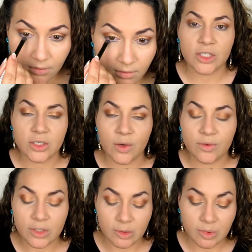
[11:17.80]
I'm just
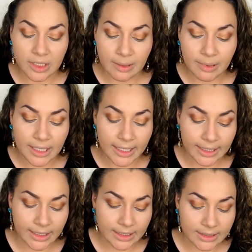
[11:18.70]
going to be
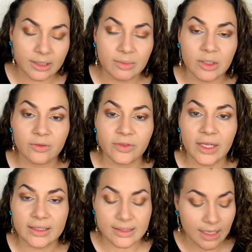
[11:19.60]
applying a little bit of
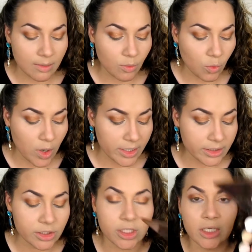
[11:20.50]
that same
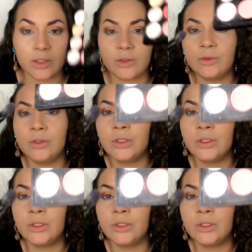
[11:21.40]
white shadow